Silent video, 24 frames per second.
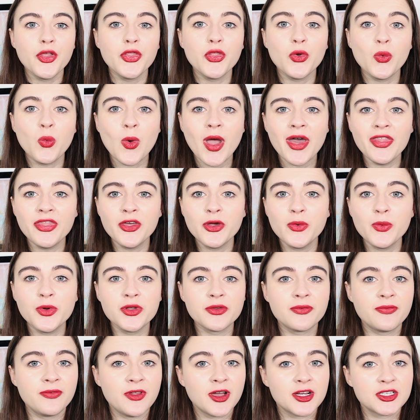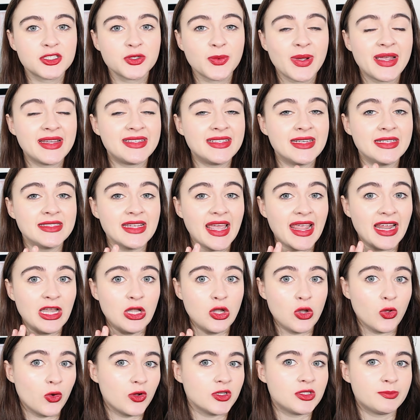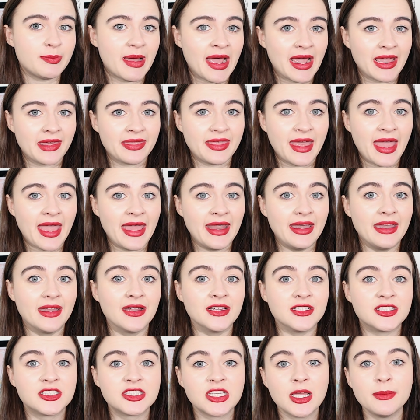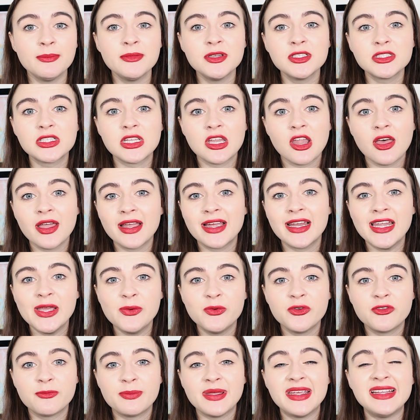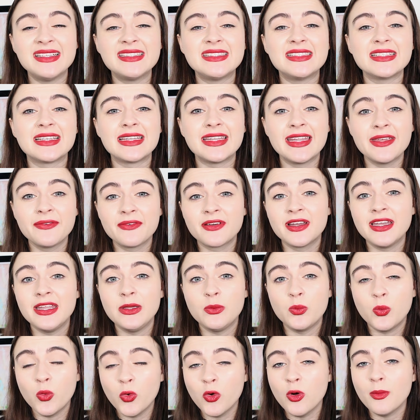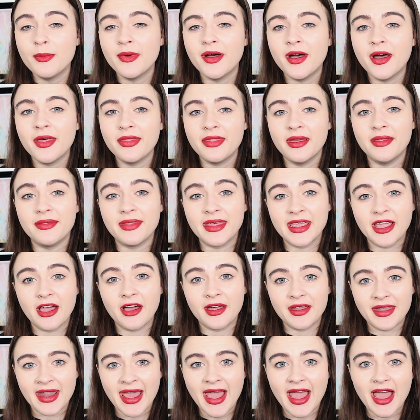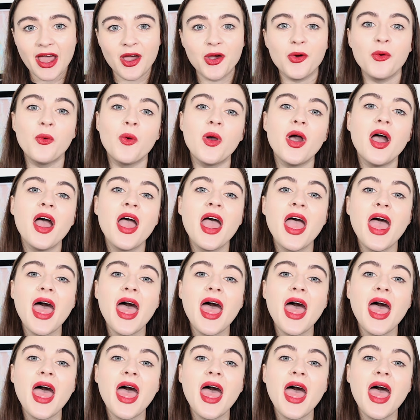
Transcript: The weather would have fluctuated a lot back then, and summers likely would have been significantly warmer than they are now,